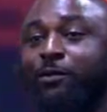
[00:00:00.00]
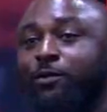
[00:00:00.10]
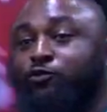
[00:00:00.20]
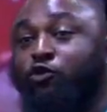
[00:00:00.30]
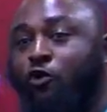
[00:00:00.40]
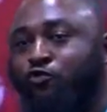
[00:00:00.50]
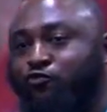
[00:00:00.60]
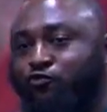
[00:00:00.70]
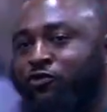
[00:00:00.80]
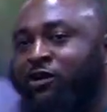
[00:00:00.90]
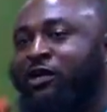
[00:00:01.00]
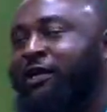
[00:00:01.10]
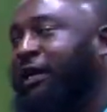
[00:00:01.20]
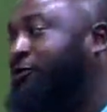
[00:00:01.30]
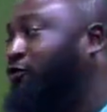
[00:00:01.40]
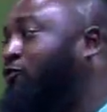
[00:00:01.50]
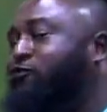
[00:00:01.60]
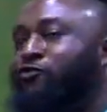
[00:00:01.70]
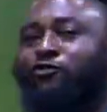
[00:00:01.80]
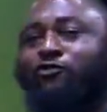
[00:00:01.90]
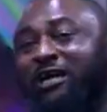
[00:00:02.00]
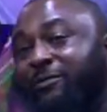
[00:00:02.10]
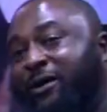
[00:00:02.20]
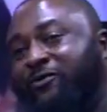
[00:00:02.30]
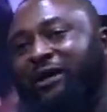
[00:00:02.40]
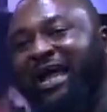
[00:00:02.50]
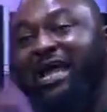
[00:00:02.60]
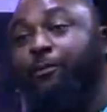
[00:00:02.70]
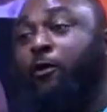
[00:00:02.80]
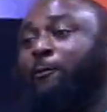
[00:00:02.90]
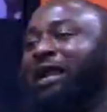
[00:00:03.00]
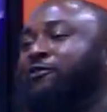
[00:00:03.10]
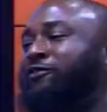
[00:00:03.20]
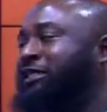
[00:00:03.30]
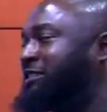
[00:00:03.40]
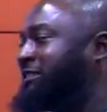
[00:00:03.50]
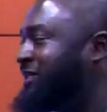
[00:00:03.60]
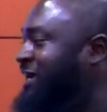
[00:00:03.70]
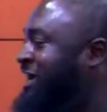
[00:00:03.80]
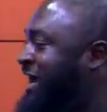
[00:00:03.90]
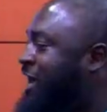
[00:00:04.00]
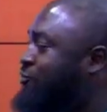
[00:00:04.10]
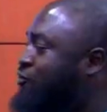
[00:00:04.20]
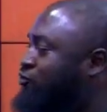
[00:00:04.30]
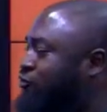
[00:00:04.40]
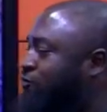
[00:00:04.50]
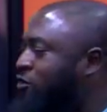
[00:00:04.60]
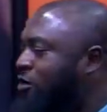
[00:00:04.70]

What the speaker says: Togu. Na Togu, no, Oka Cameroon, a popular dressing, eh, Okromo, or